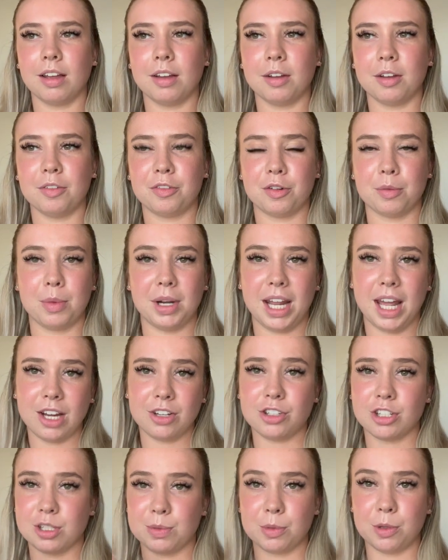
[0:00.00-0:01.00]
from an
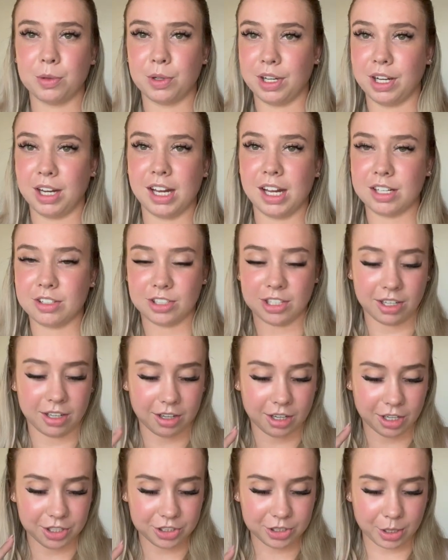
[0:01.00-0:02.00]
extra small and an extra
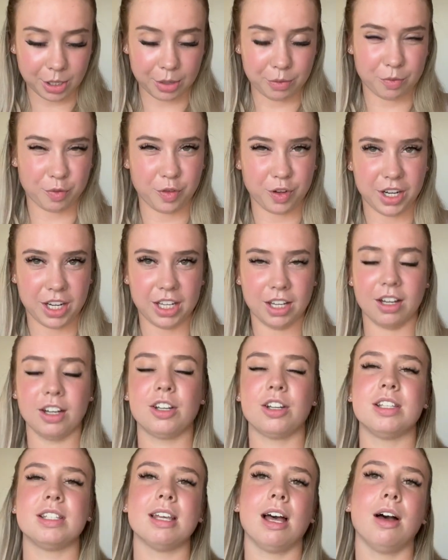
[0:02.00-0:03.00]
large, I really, I
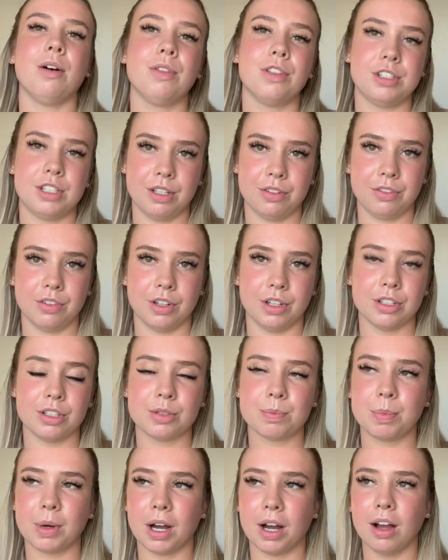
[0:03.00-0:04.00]
could tell the difference,
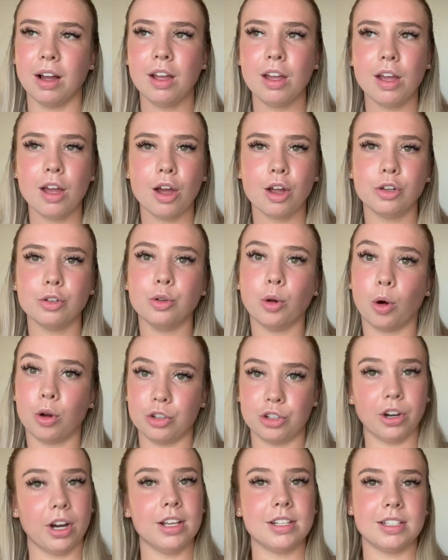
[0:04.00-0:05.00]
but not
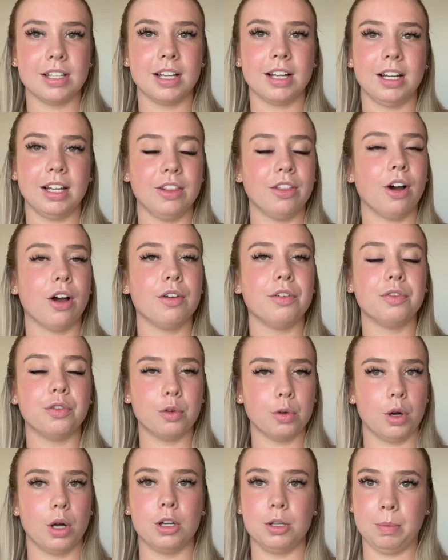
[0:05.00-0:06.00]
drastically that I
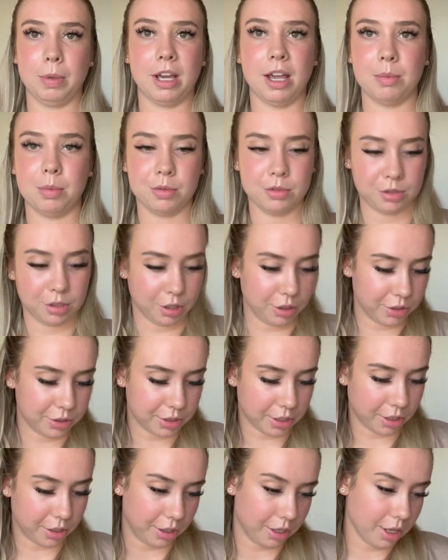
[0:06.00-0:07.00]
thought I'd be able to.
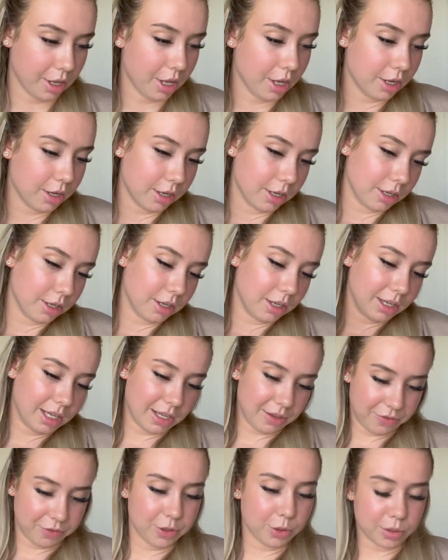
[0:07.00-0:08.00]
So
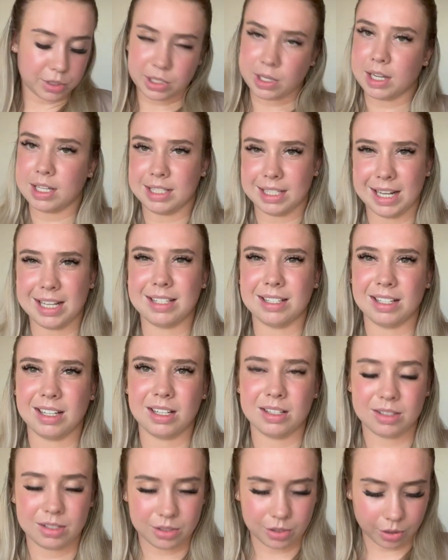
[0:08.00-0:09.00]
if your size isn't
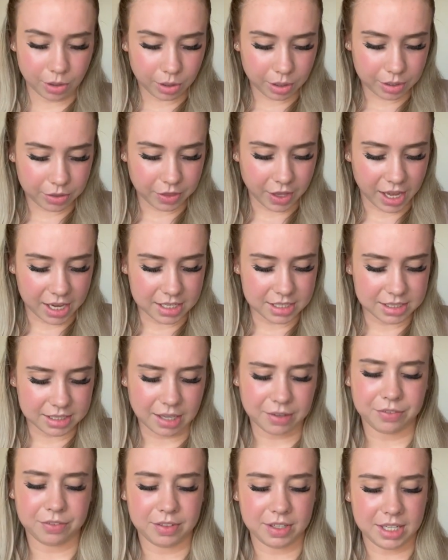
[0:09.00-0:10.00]
in stock, then
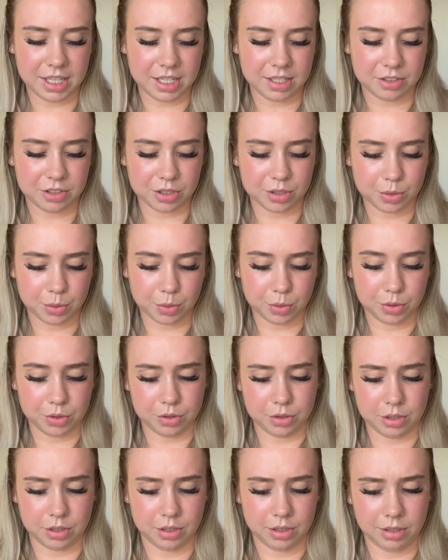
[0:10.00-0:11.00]
definitely just
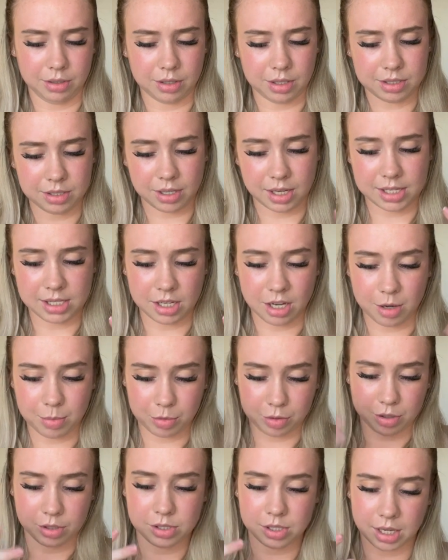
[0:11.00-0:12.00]
order a size up
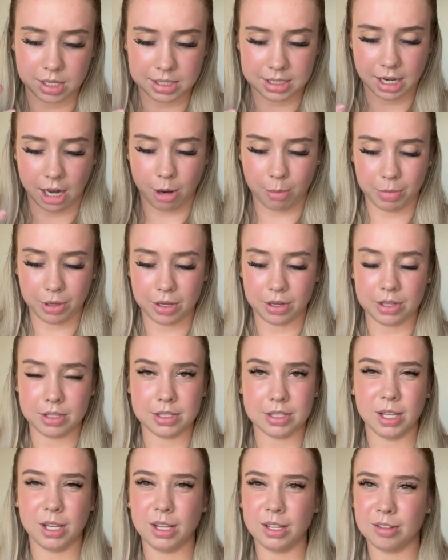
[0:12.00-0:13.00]
or a size down
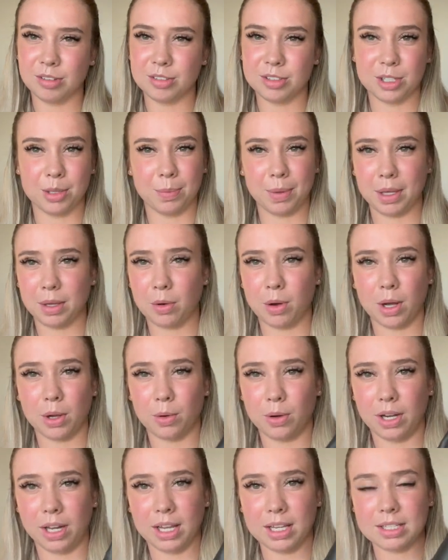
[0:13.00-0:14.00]
because to be quite
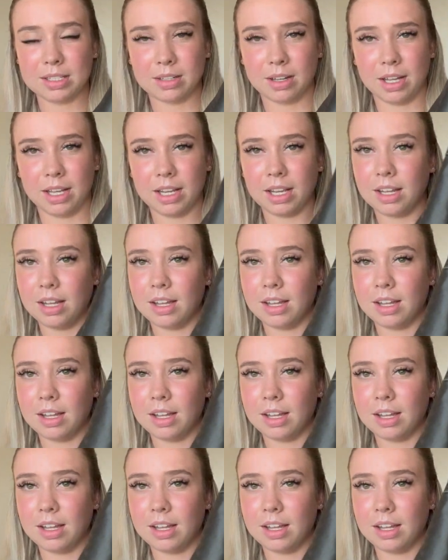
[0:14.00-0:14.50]
honest, like